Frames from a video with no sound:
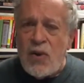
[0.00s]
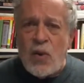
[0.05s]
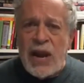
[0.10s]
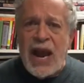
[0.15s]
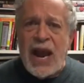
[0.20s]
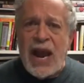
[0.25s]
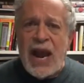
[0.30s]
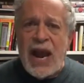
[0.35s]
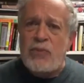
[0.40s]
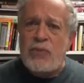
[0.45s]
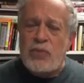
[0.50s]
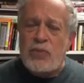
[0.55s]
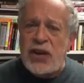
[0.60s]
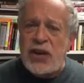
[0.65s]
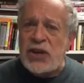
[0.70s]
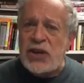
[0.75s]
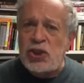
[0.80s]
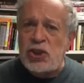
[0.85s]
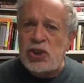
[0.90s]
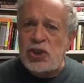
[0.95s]
we had a
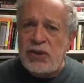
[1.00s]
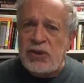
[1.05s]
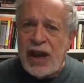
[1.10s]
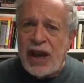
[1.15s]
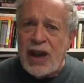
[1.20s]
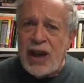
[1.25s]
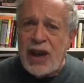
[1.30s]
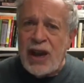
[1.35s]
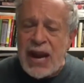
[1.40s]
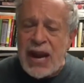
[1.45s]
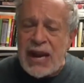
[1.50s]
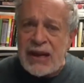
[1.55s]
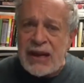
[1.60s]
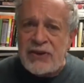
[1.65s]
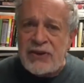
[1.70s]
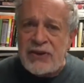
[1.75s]
presidential campaign,